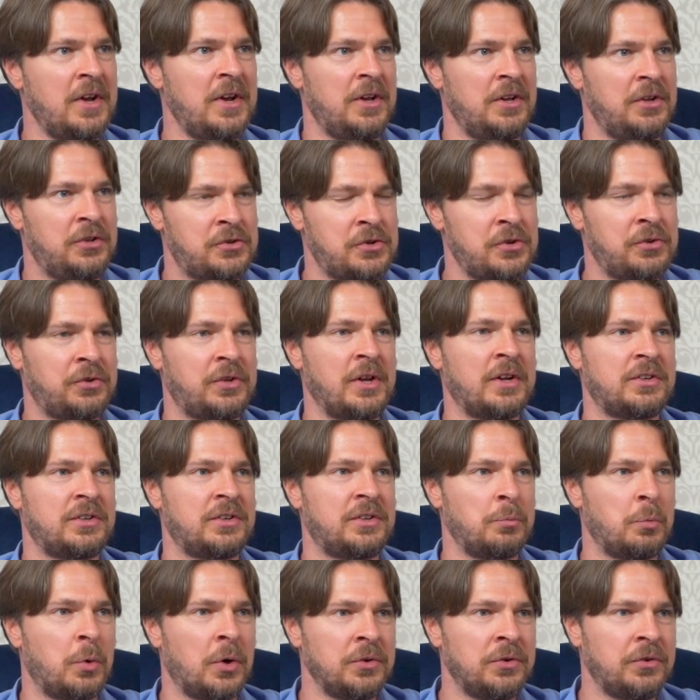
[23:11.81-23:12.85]
It's just that
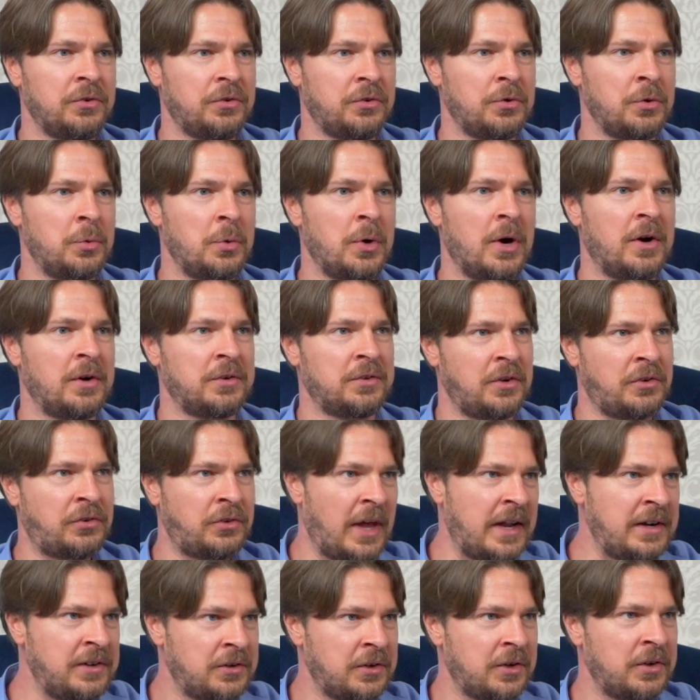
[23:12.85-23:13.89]
the ones who are
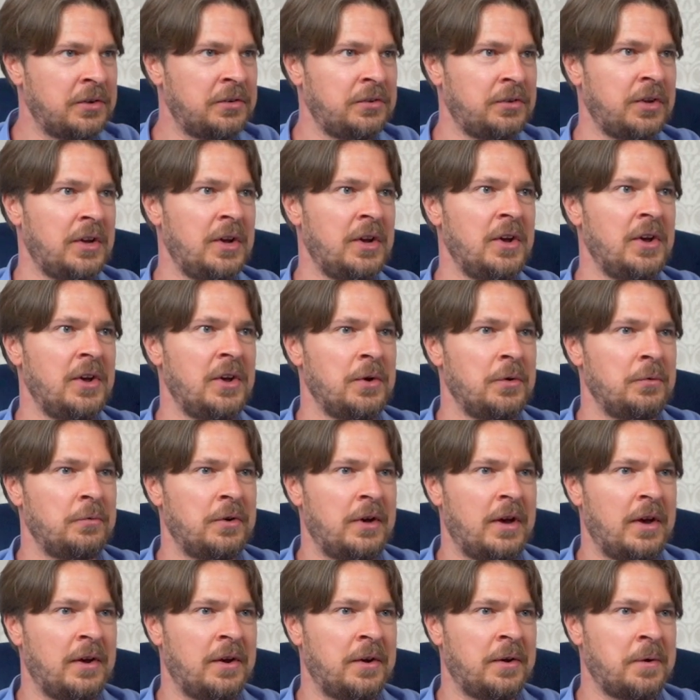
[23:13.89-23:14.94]
dissenters
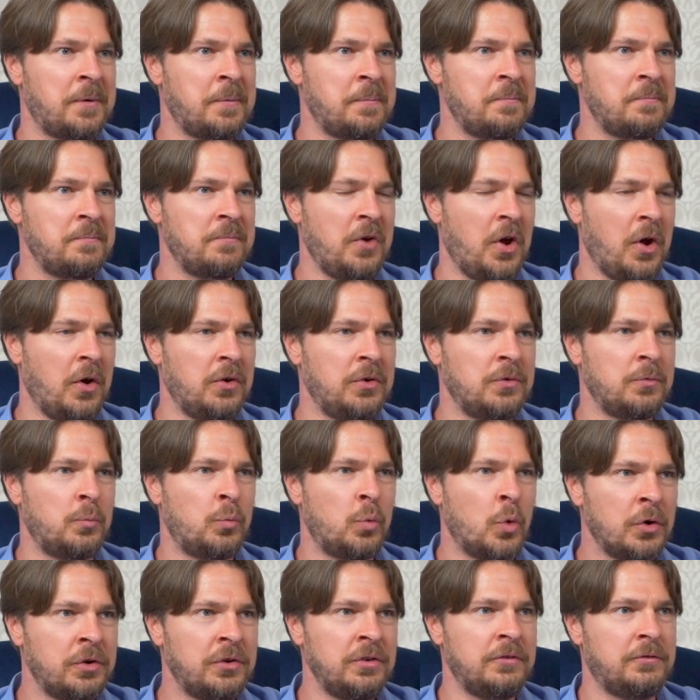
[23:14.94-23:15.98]

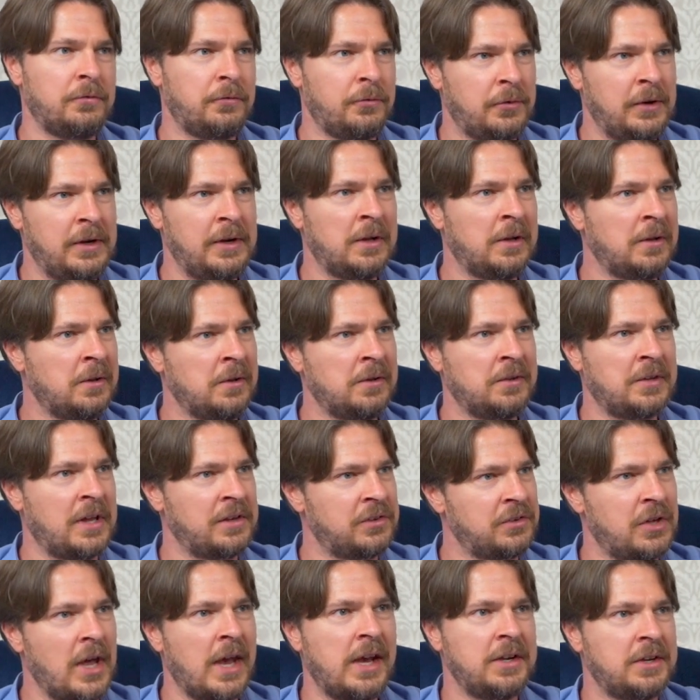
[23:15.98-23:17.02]
wouldn't feel
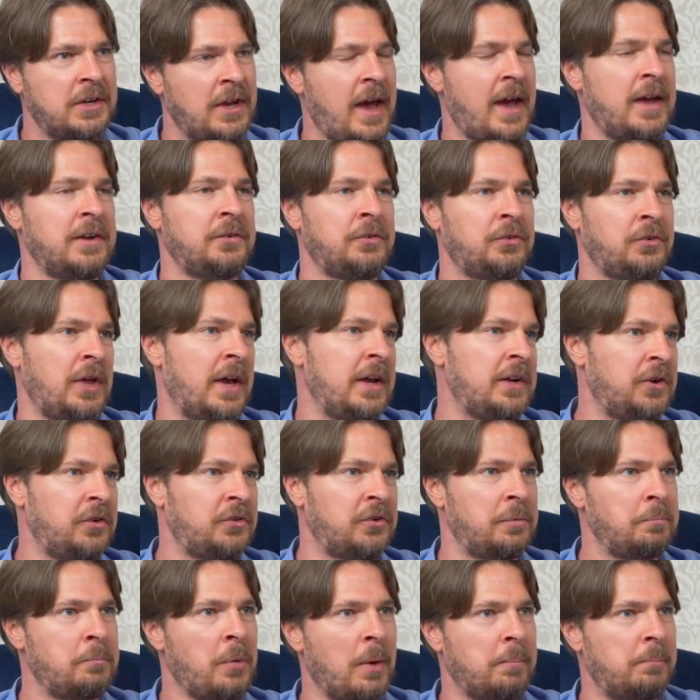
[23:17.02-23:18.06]
that they can say this
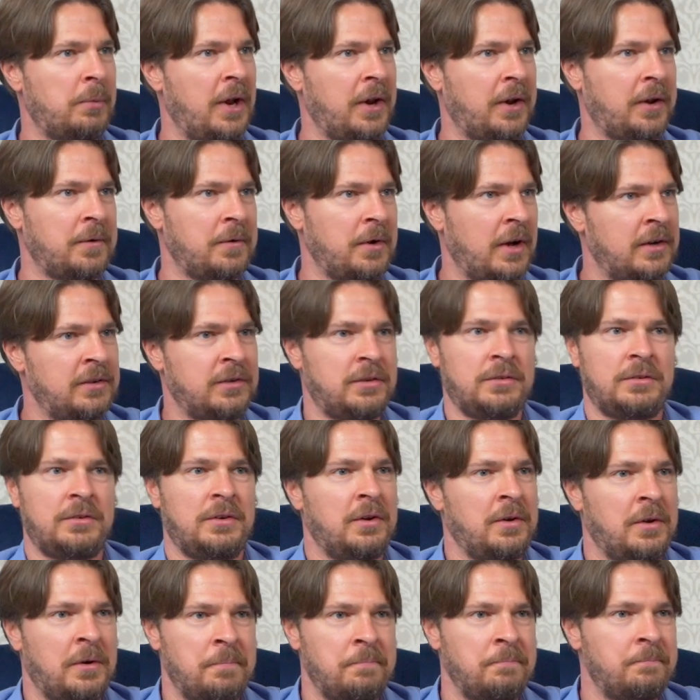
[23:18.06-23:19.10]
in public. And
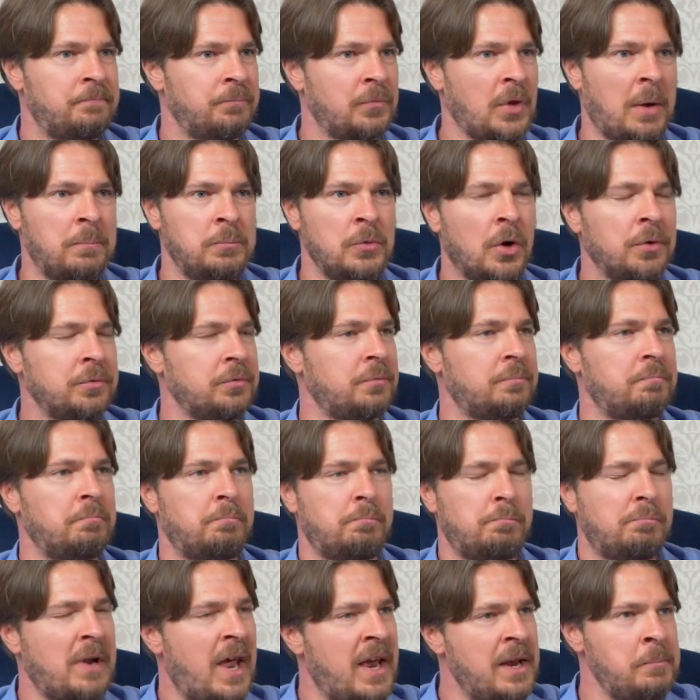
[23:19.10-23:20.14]
I'm not
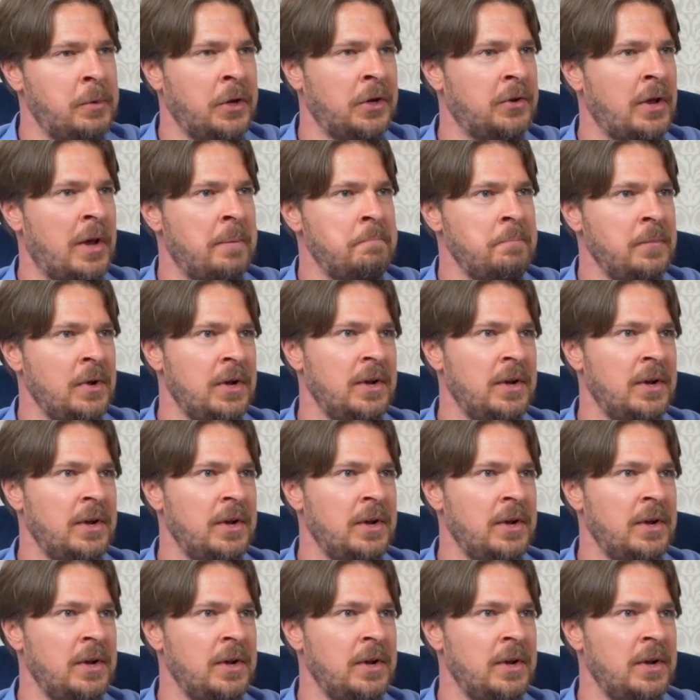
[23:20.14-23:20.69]
blaming them.